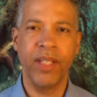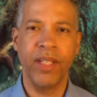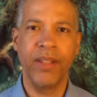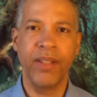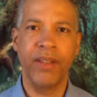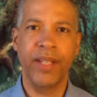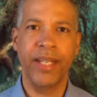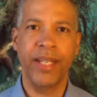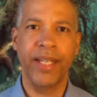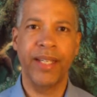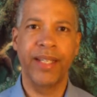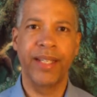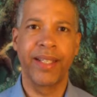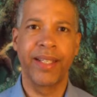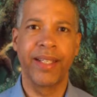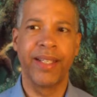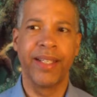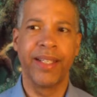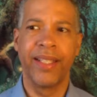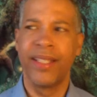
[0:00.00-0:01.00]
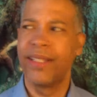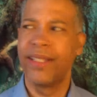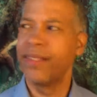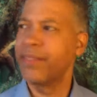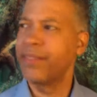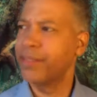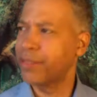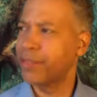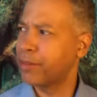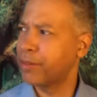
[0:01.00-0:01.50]
okay.
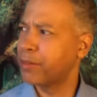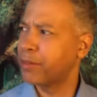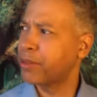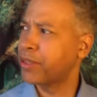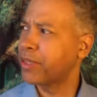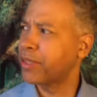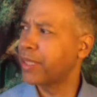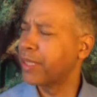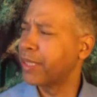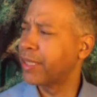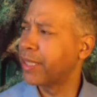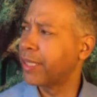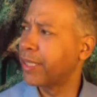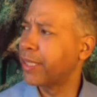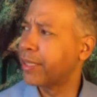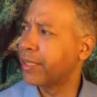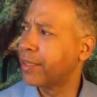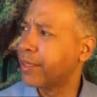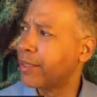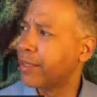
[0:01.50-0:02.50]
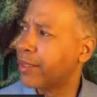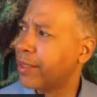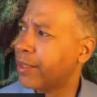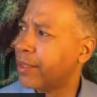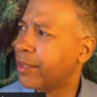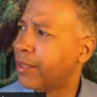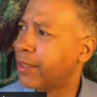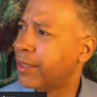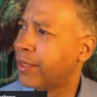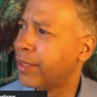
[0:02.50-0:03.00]
There's scripture in
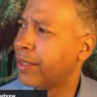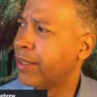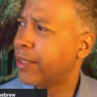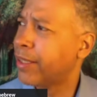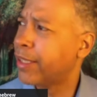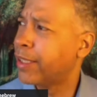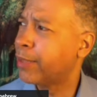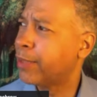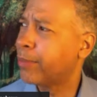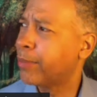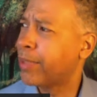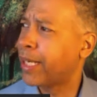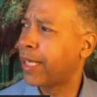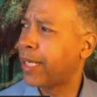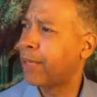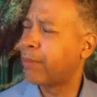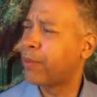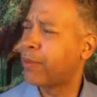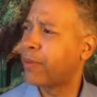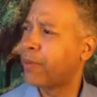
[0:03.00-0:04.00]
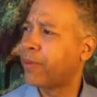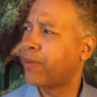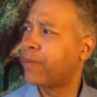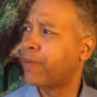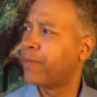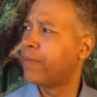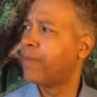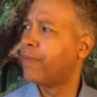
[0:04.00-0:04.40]
the Bible.